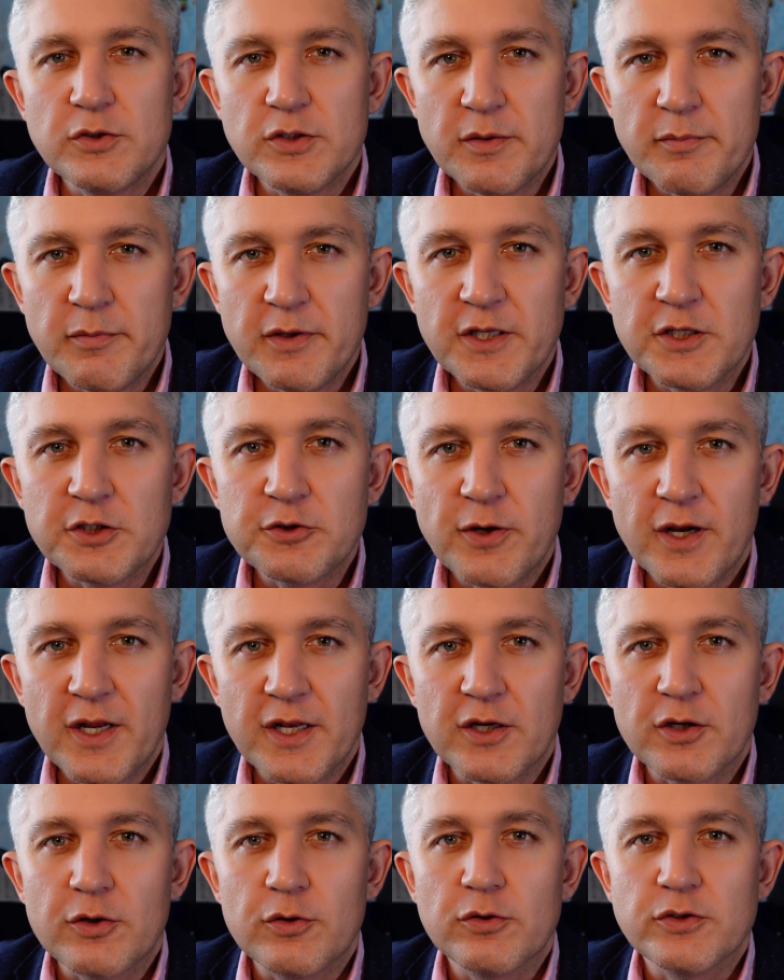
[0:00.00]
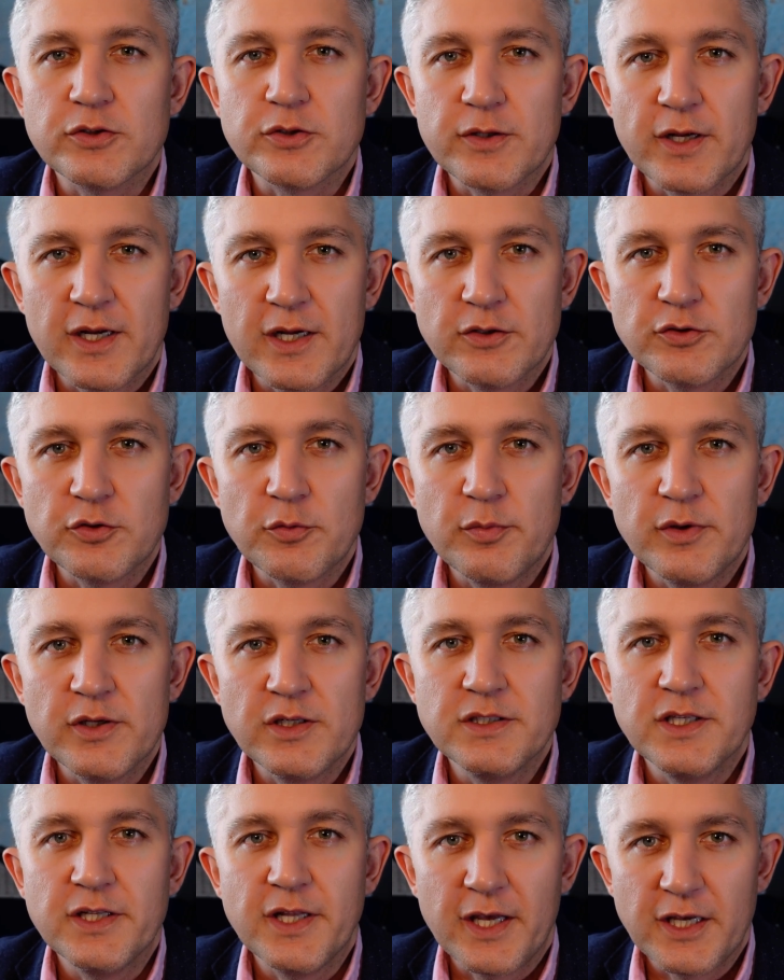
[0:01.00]
to the mini training course on how to
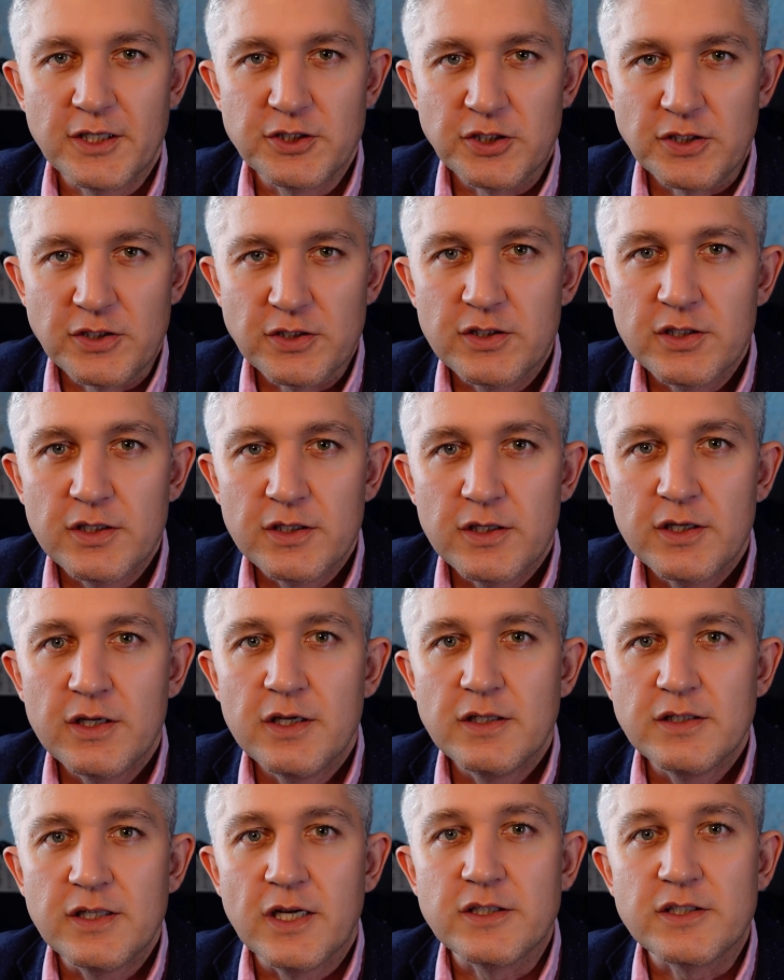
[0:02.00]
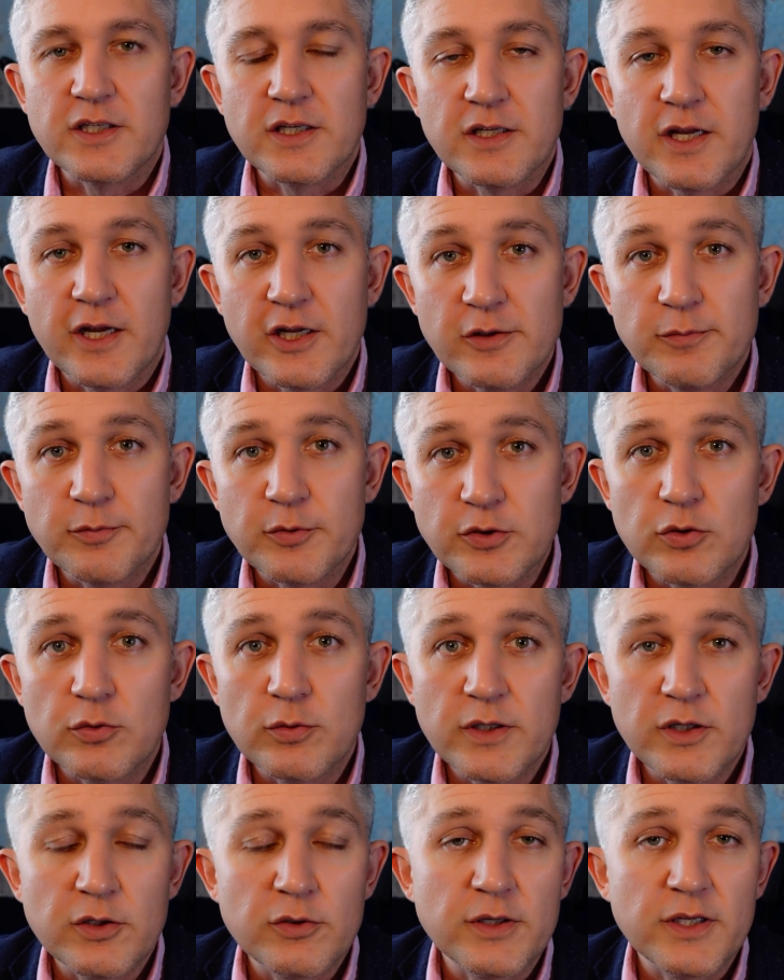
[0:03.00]
build an agent that can help you
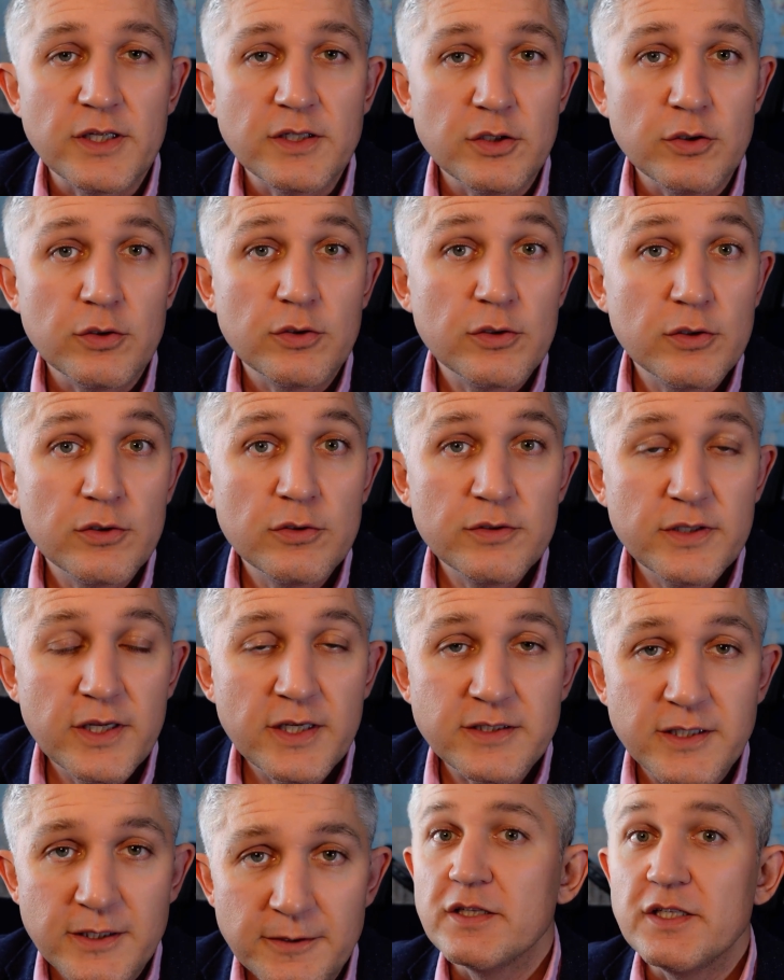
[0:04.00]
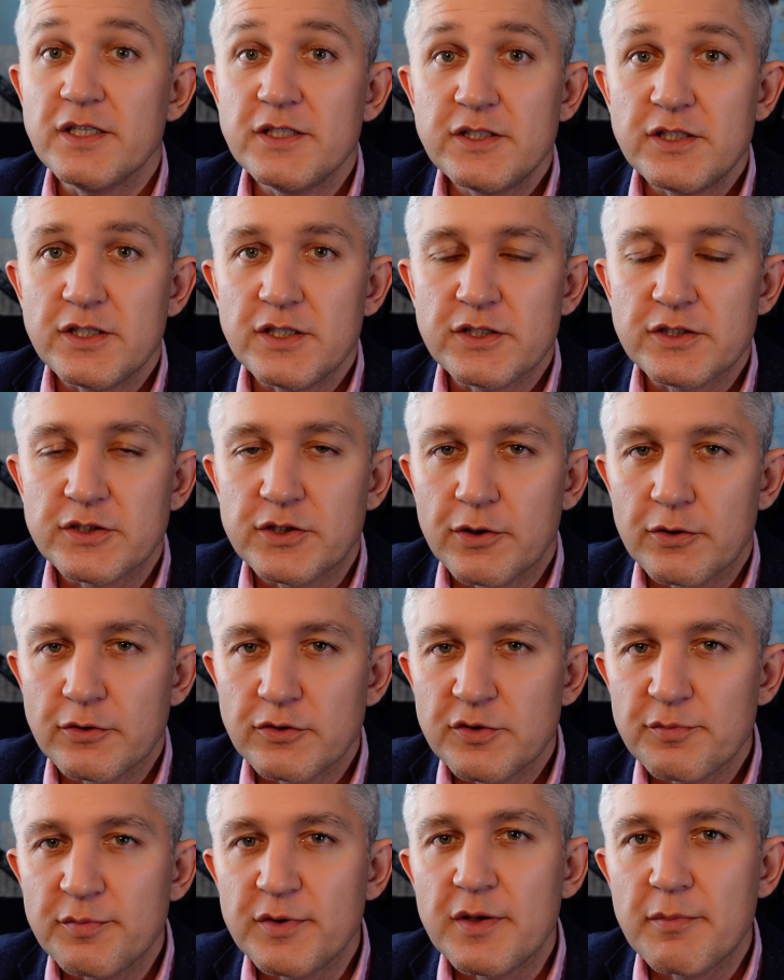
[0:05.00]
query your own data. This is going
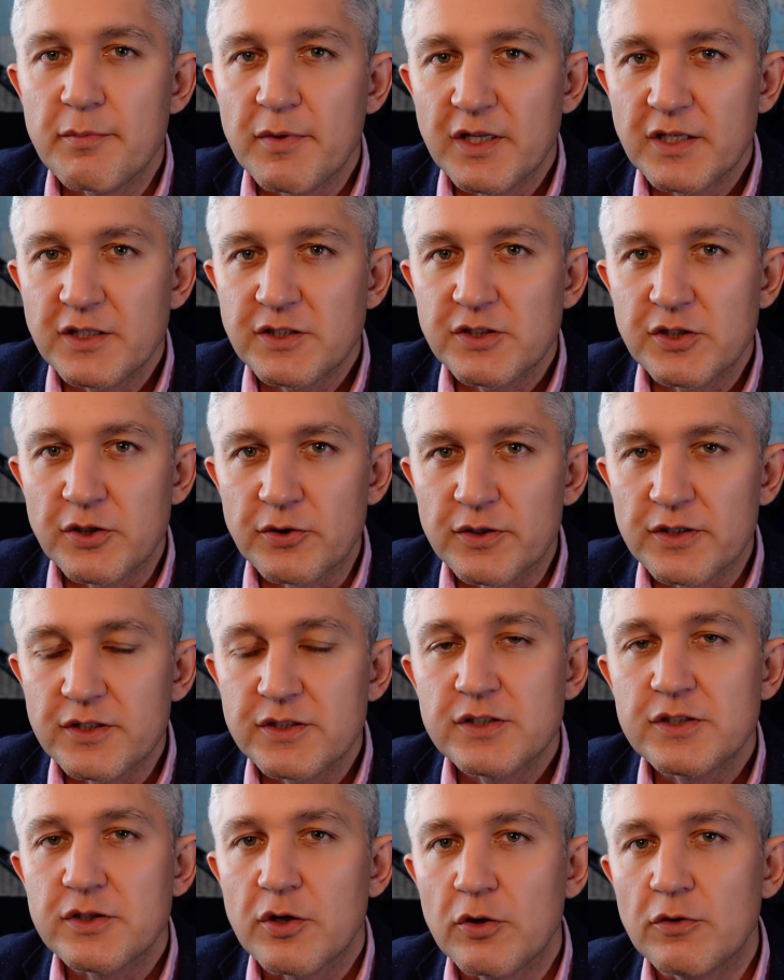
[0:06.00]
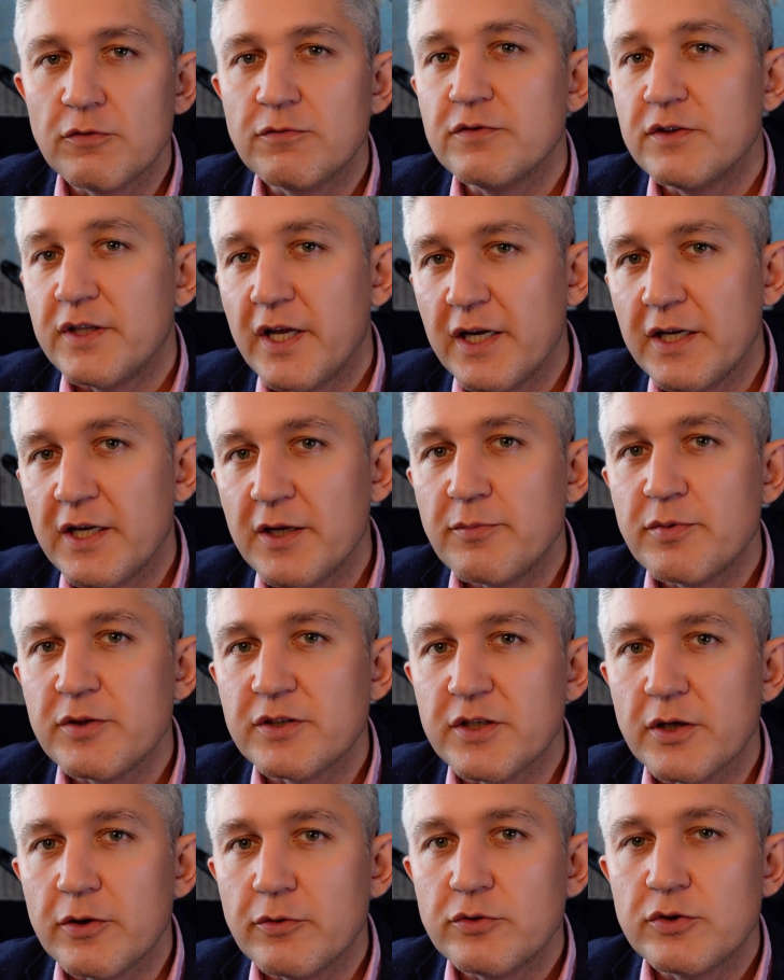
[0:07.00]
to be a mini series of 10
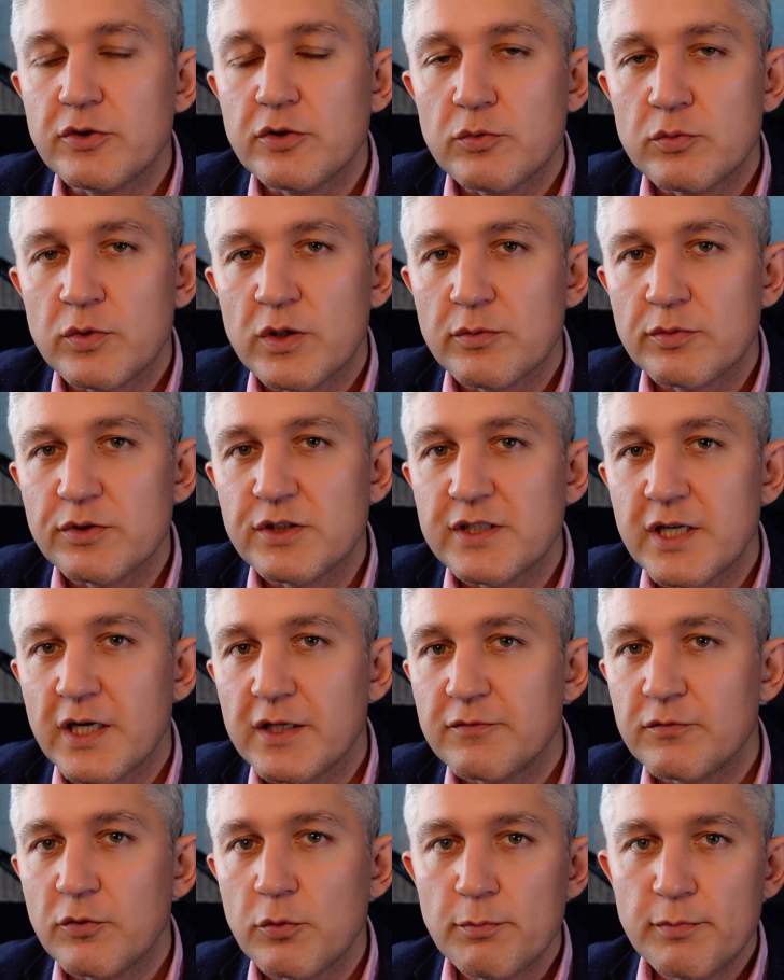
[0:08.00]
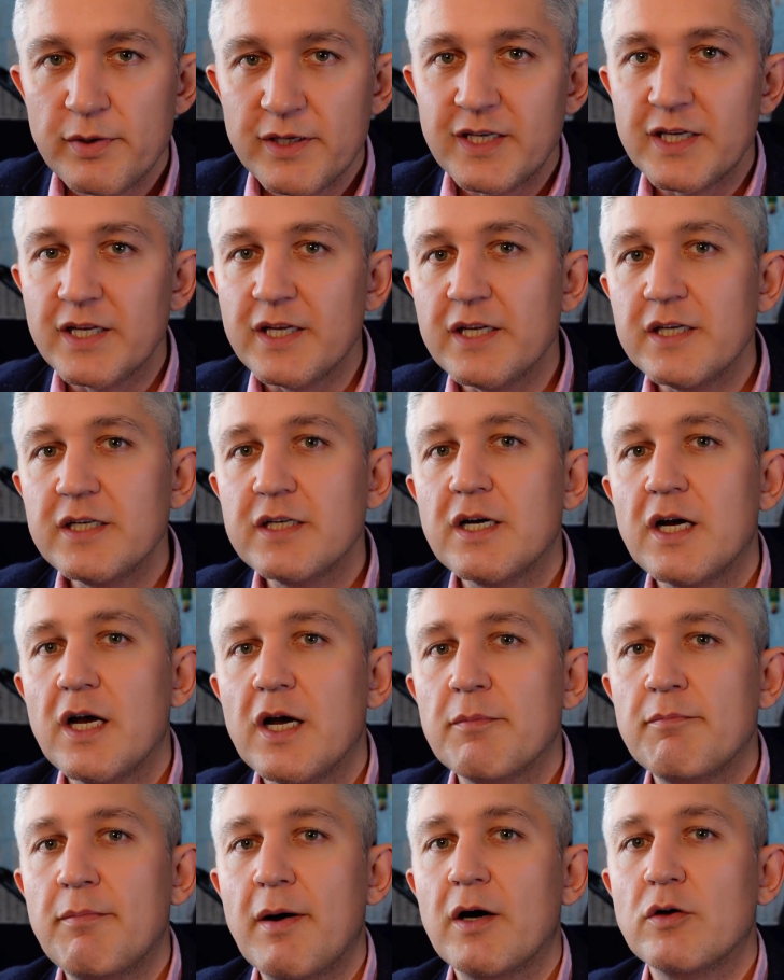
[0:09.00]
episodes where we start from the beginning
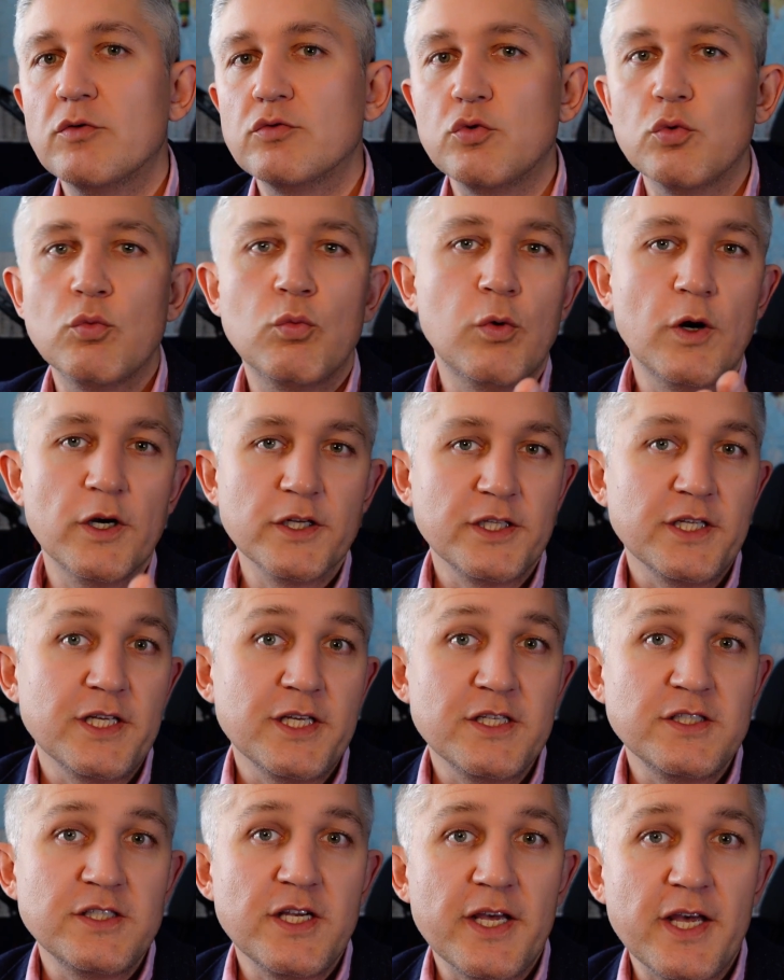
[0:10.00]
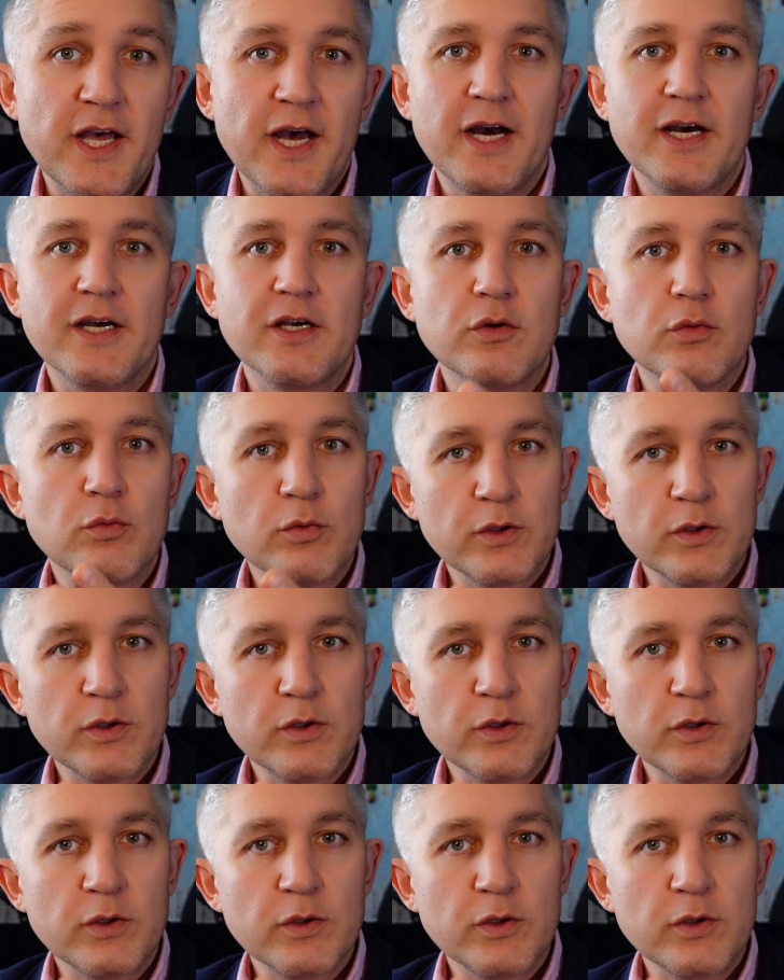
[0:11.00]
about what is AI